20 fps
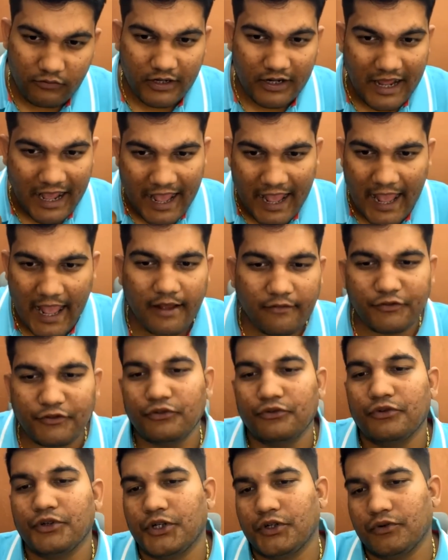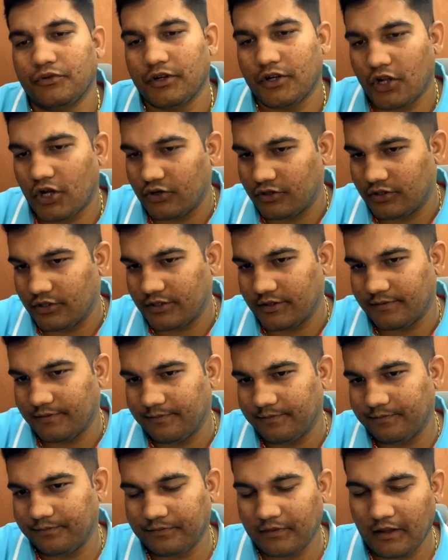One have to go to it.
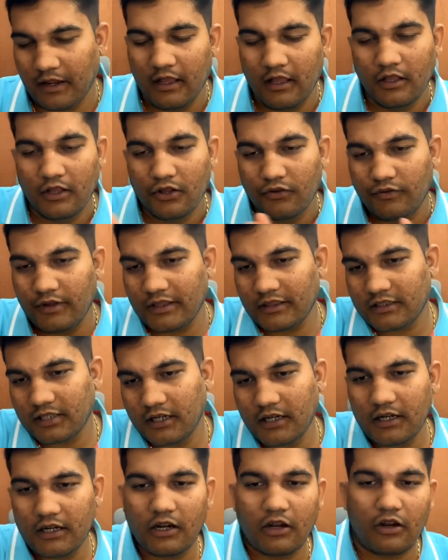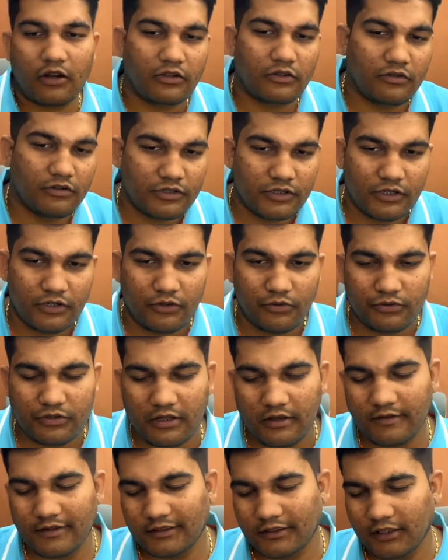When third lord goes into
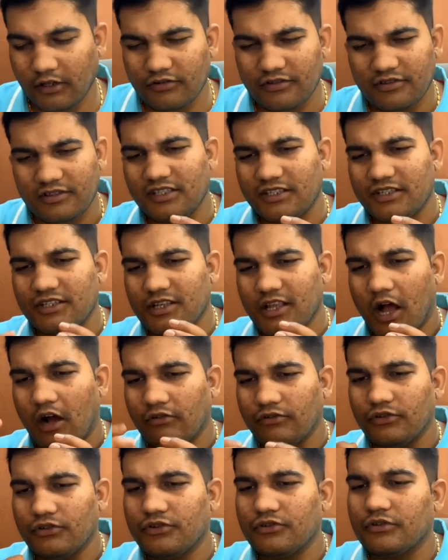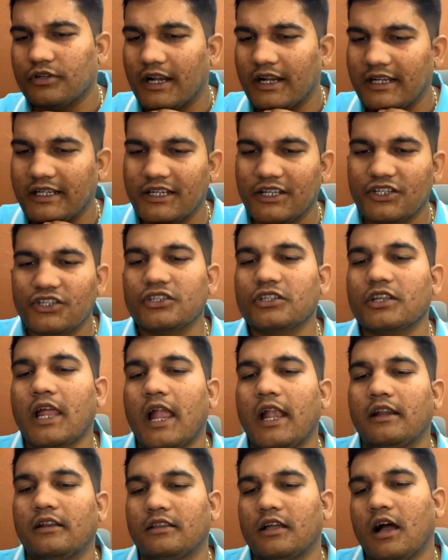seventh house, this is how you should
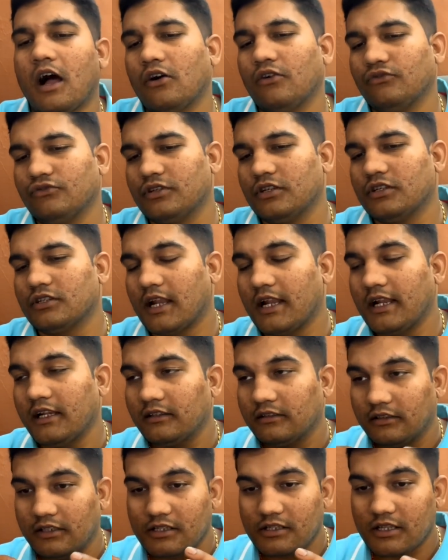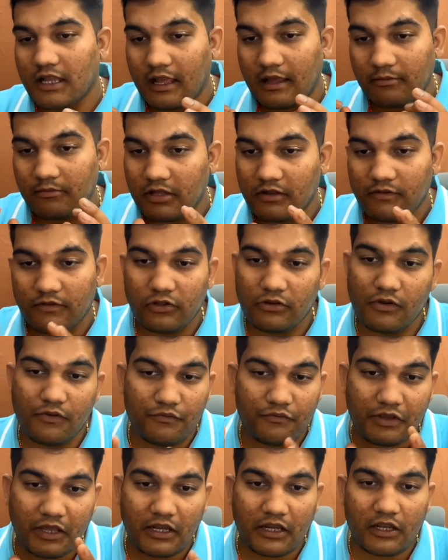understand the houses, right? This I'm giving you
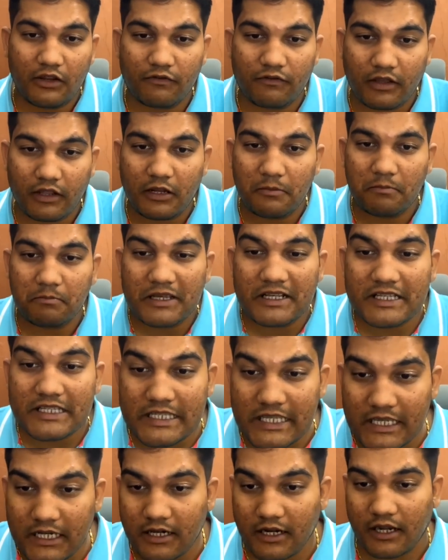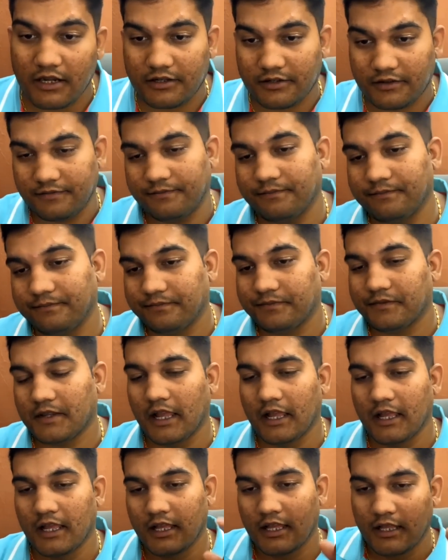a very, very big secret.
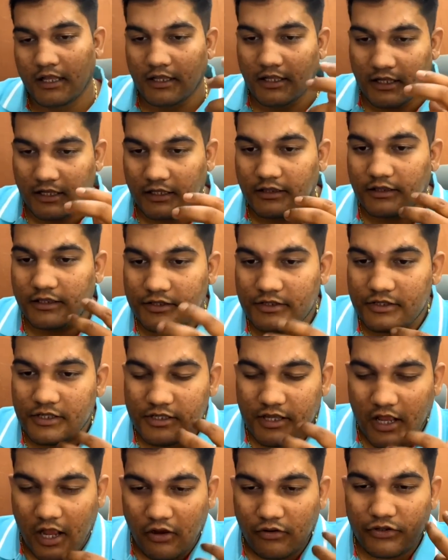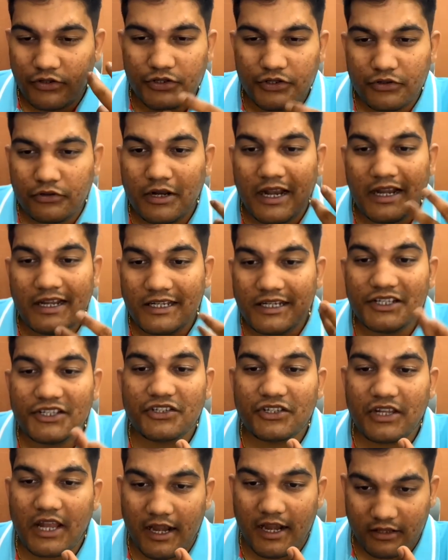This is how you should
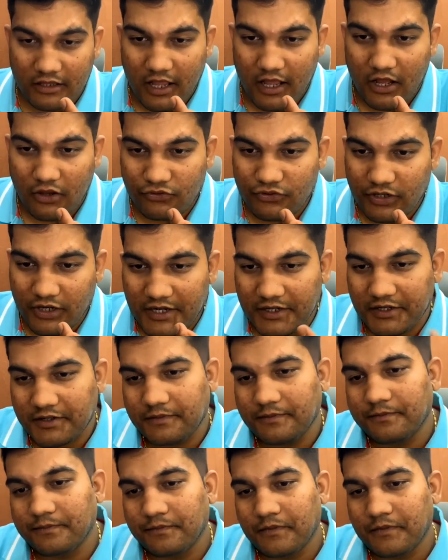understand the house, right?